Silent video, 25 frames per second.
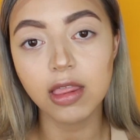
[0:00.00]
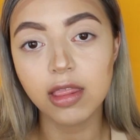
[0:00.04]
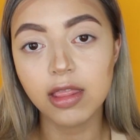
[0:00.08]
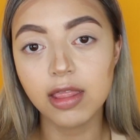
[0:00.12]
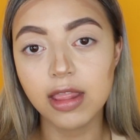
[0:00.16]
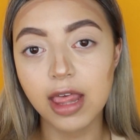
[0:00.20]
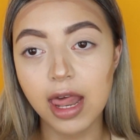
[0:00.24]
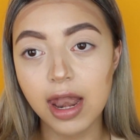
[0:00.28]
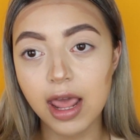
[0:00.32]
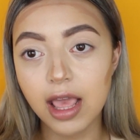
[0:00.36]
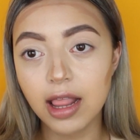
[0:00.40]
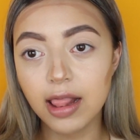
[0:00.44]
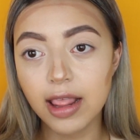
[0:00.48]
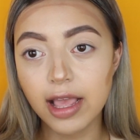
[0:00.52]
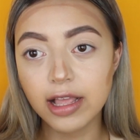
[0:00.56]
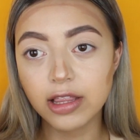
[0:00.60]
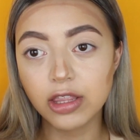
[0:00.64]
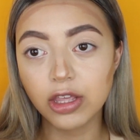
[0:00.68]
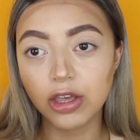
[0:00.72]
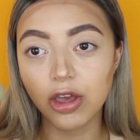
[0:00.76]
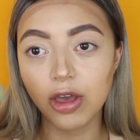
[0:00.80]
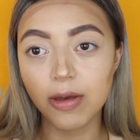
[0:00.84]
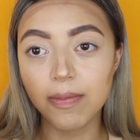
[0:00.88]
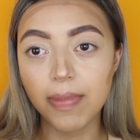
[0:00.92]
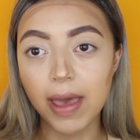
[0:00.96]
And then I like
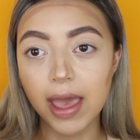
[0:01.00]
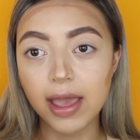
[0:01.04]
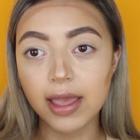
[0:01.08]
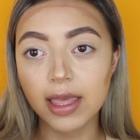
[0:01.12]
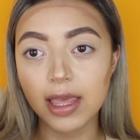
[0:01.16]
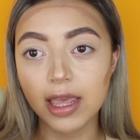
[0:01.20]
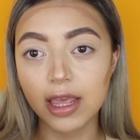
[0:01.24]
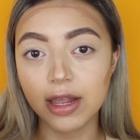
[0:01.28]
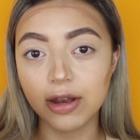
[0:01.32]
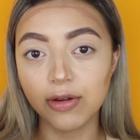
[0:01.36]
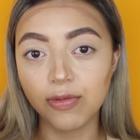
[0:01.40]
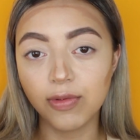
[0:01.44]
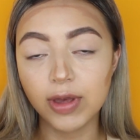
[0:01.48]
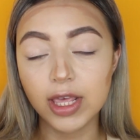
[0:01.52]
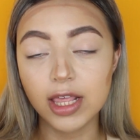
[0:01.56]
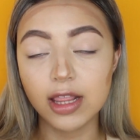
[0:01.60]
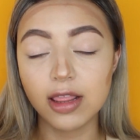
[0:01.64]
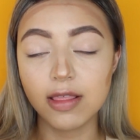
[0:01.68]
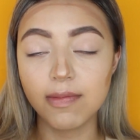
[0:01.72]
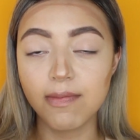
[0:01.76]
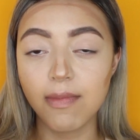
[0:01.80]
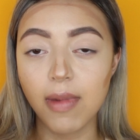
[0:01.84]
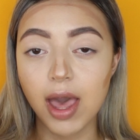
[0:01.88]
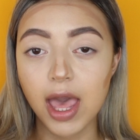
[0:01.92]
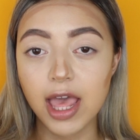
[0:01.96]
to go back in
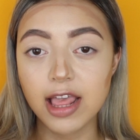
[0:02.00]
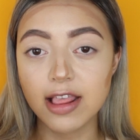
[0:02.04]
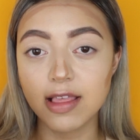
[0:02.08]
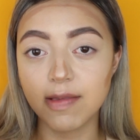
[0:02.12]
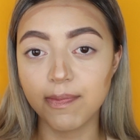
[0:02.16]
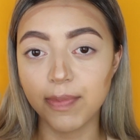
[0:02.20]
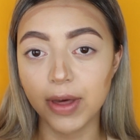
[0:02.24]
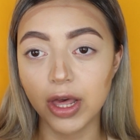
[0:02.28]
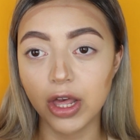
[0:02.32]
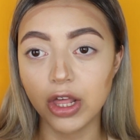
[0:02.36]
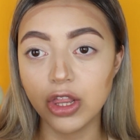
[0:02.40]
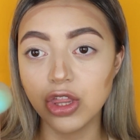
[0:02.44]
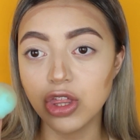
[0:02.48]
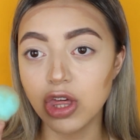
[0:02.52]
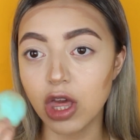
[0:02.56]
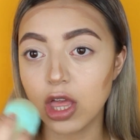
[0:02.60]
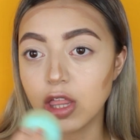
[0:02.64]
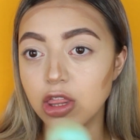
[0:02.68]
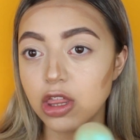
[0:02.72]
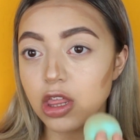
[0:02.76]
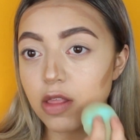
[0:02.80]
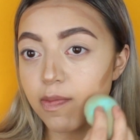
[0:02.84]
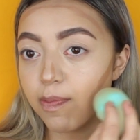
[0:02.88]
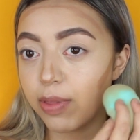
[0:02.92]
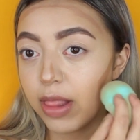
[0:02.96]
with my sponge
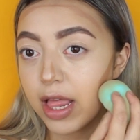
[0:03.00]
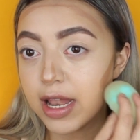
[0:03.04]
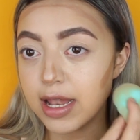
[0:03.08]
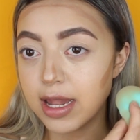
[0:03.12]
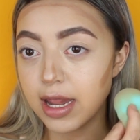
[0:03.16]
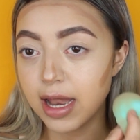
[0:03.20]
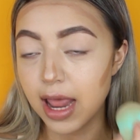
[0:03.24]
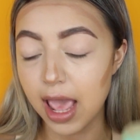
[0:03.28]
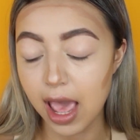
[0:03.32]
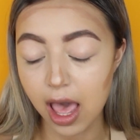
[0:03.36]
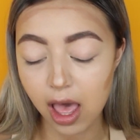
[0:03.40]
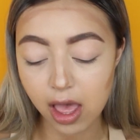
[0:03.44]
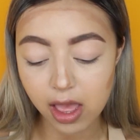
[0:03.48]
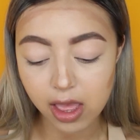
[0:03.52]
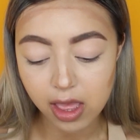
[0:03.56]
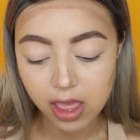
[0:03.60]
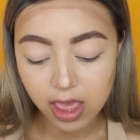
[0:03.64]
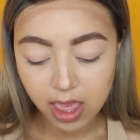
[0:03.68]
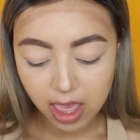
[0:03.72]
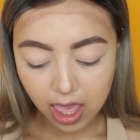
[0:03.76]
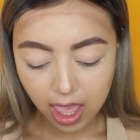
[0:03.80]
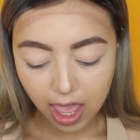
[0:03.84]
and just blend it out,